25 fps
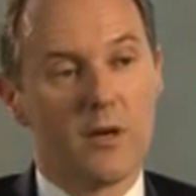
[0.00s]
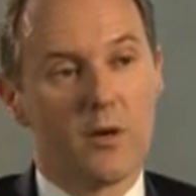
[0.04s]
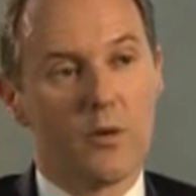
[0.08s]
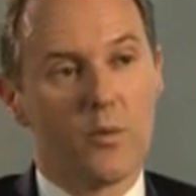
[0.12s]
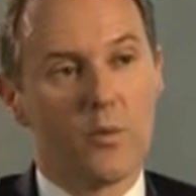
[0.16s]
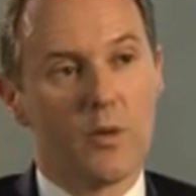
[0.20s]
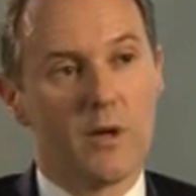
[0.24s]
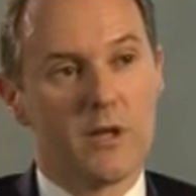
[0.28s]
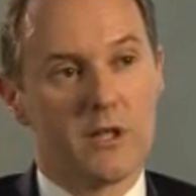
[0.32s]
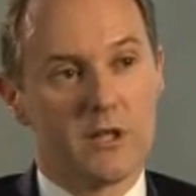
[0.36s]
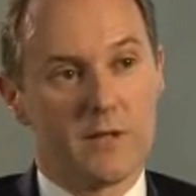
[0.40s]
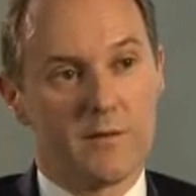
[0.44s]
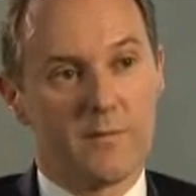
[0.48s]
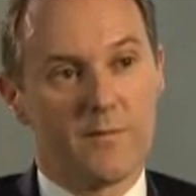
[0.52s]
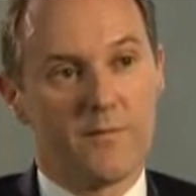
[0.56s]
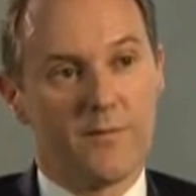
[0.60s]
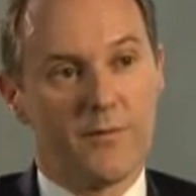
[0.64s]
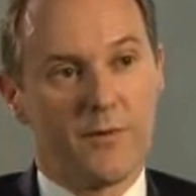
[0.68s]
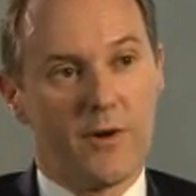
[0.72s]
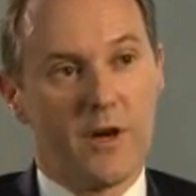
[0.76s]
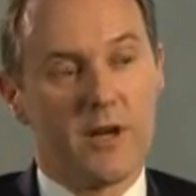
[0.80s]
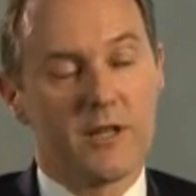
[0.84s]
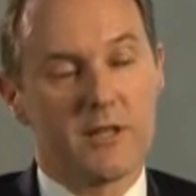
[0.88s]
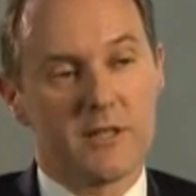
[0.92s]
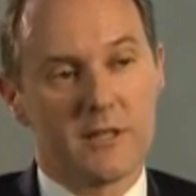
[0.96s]
which
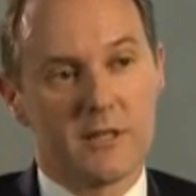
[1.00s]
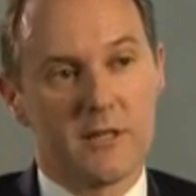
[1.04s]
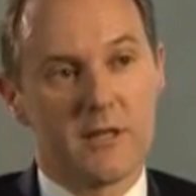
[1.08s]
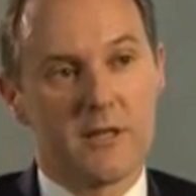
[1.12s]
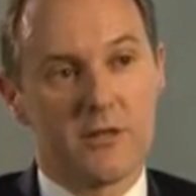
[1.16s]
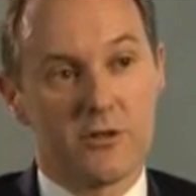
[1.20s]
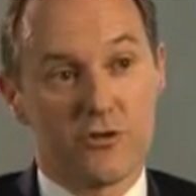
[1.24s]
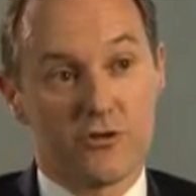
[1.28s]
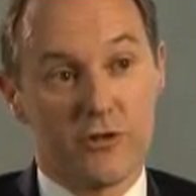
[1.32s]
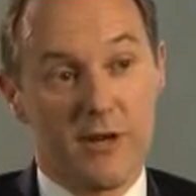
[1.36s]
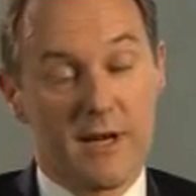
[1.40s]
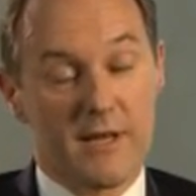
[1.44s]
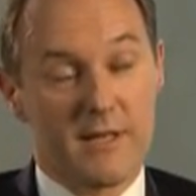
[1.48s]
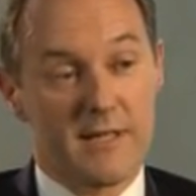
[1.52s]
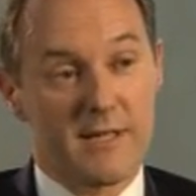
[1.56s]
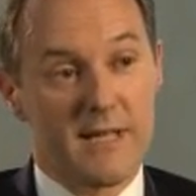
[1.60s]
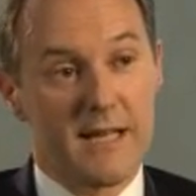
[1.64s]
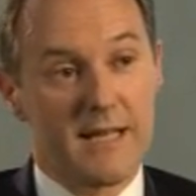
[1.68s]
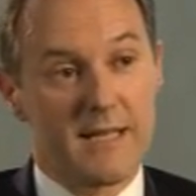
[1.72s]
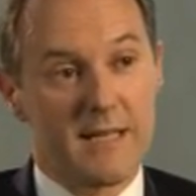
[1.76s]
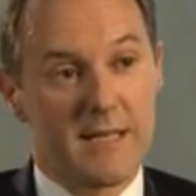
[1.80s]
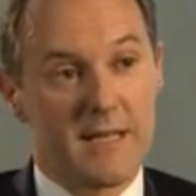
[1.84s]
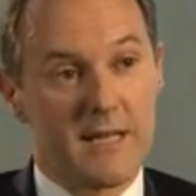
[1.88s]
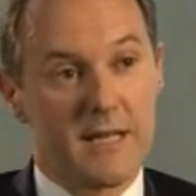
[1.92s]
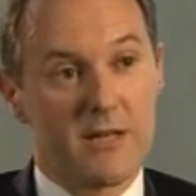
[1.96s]
for us has
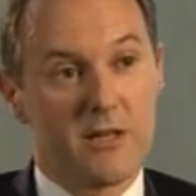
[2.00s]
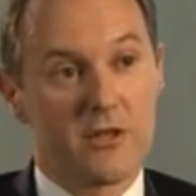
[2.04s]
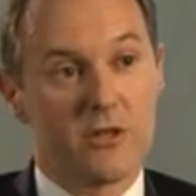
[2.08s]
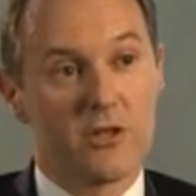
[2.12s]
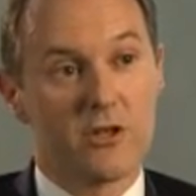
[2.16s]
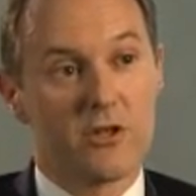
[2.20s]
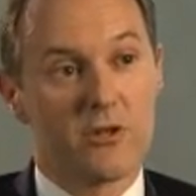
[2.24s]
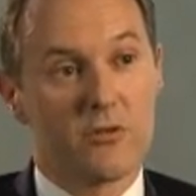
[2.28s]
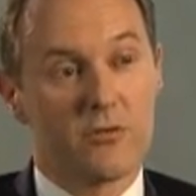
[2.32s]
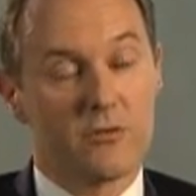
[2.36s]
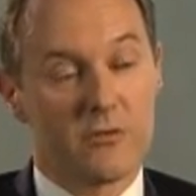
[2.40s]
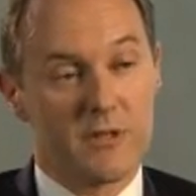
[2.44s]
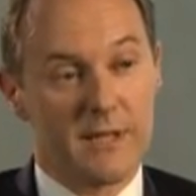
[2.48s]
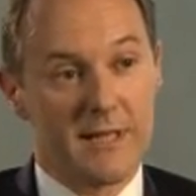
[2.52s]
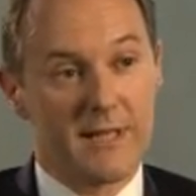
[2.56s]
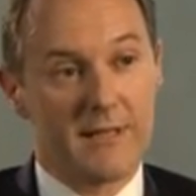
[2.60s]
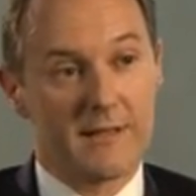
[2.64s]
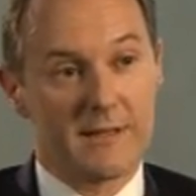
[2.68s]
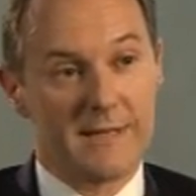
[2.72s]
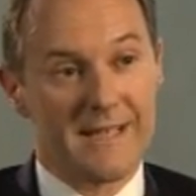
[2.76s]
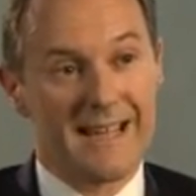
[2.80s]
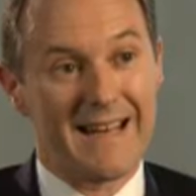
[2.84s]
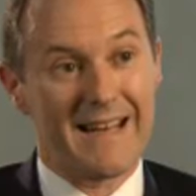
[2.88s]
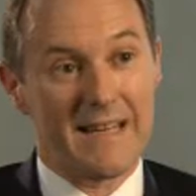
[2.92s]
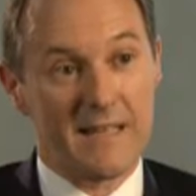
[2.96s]
translated into
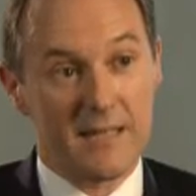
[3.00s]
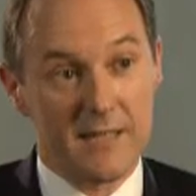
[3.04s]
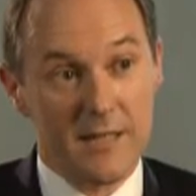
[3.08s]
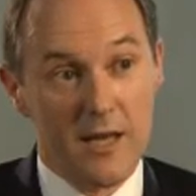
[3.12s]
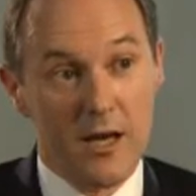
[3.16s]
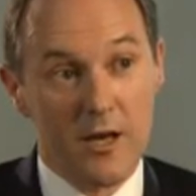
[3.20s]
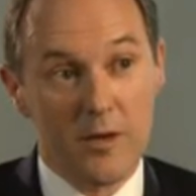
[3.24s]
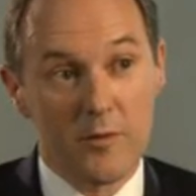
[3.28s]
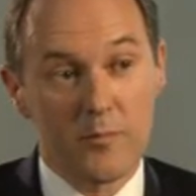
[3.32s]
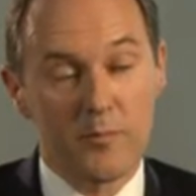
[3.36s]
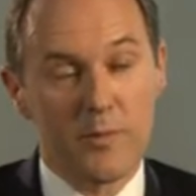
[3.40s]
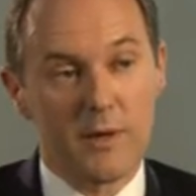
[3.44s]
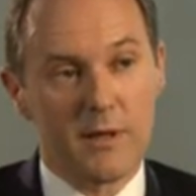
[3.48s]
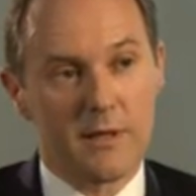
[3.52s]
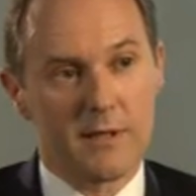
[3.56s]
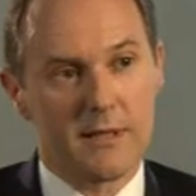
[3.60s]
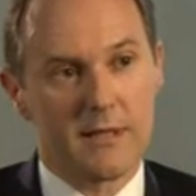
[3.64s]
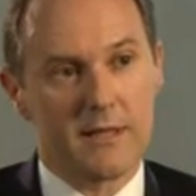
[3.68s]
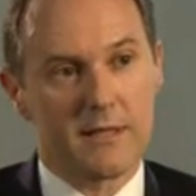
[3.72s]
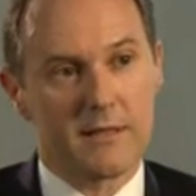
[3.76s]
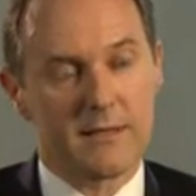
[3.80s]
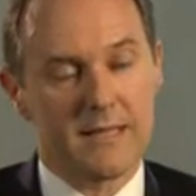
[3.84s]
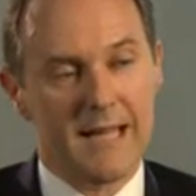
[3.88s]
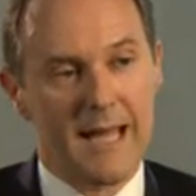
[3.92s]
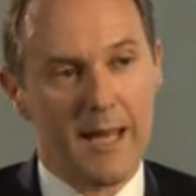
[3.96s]
deals getting done, but
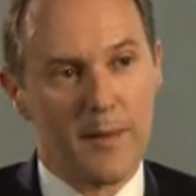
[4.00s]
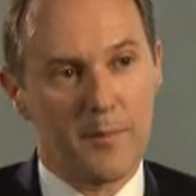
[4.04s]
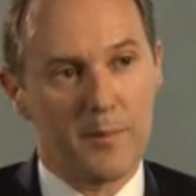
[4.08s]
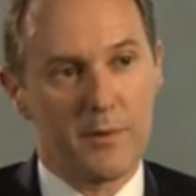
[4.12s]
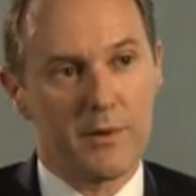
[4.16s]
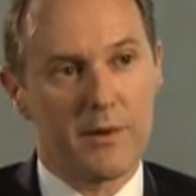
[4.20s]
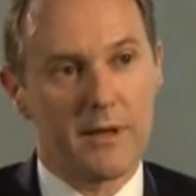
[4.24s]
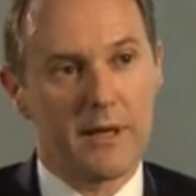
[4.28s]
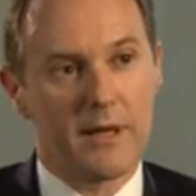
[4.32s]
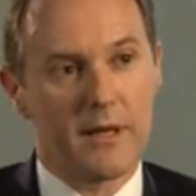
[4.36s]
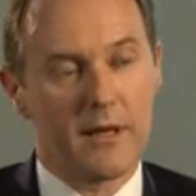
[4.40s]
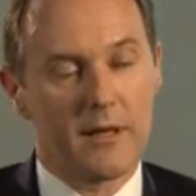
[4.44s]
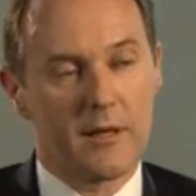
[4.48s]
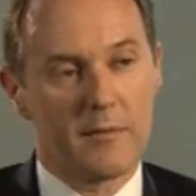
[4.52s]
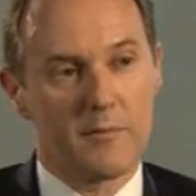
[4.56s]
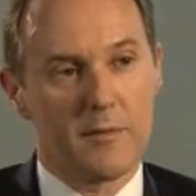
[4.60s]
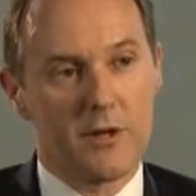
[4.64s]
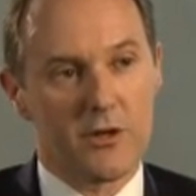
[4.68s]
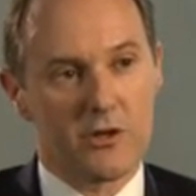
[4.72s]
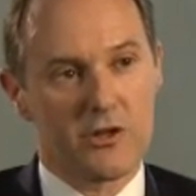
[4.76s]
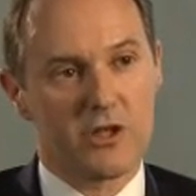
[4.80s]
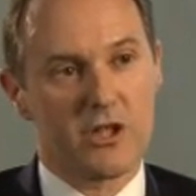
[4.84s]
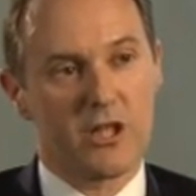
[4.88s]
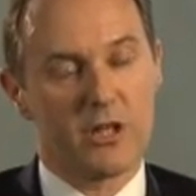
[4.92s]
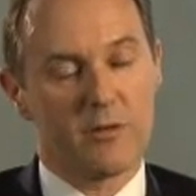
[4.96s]
deals happening at a
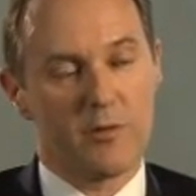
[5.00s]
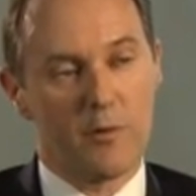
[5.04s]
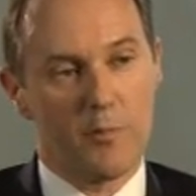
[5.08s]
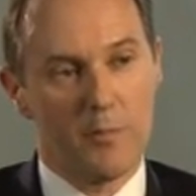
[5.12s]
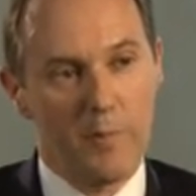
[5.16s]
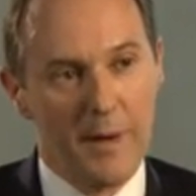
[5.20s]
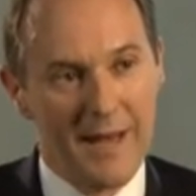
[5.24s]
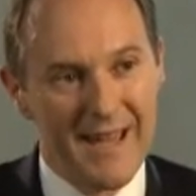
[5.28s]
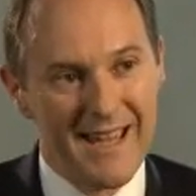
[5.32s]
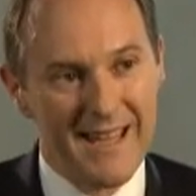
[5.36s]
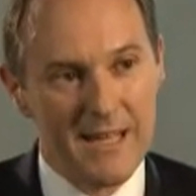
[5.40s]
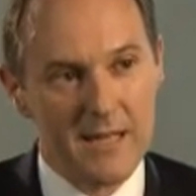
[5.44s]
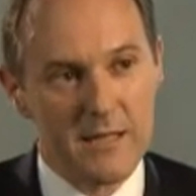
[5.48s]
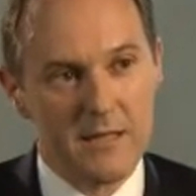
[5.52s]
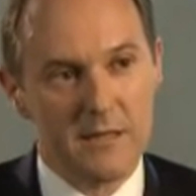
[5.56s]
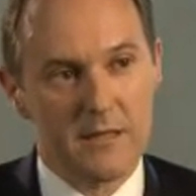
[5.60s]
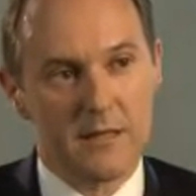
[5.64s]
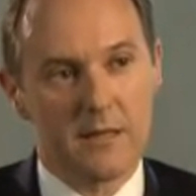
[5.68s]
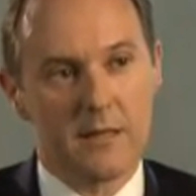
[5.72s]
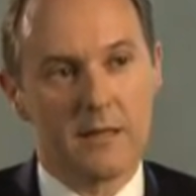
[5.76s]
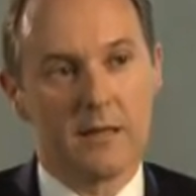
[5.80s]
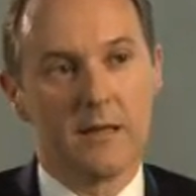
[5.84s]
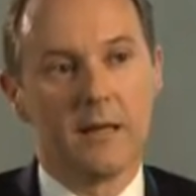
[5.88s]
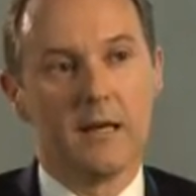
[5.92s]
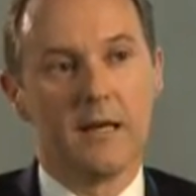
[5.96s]
much slower pace,
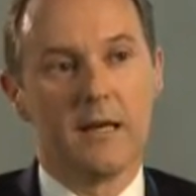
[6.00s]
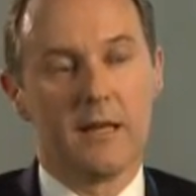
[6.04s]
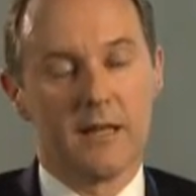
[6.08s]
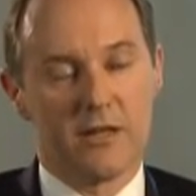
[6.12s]
and